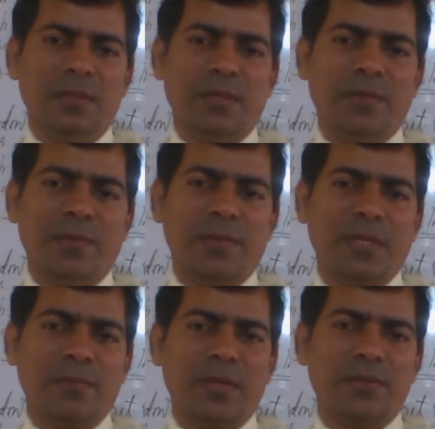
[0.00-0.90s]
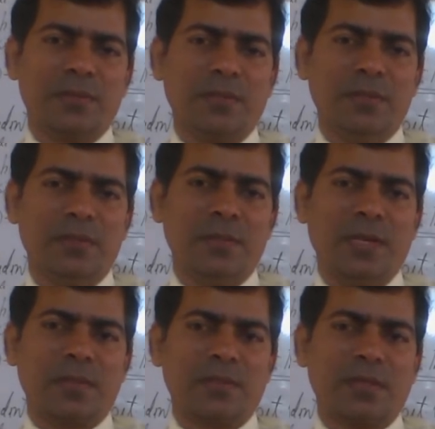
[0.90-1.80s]
I am Iqbal Hussain,
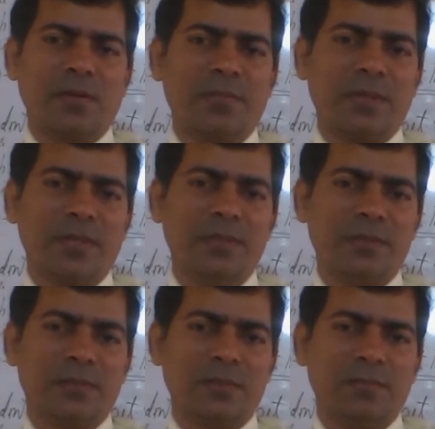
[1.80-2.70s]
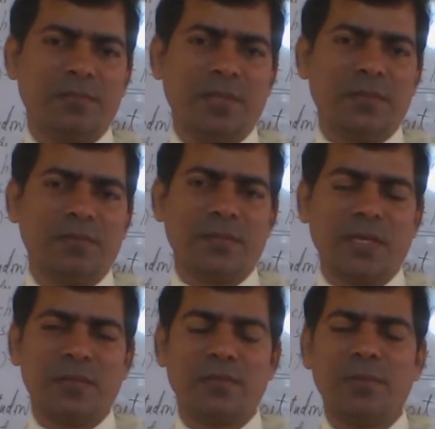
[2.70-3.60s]
lecturer of English, Bandhan
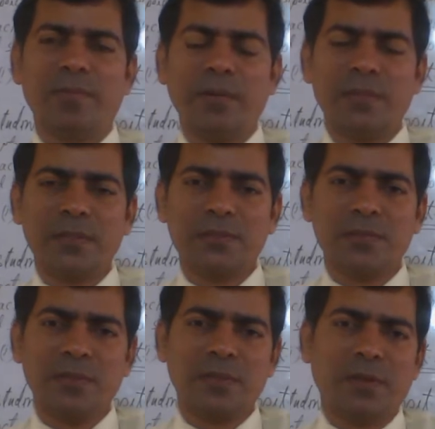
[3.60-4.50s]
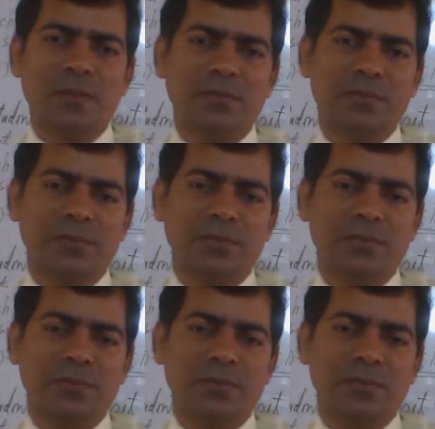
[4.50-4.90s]
Cantonment Public School and College.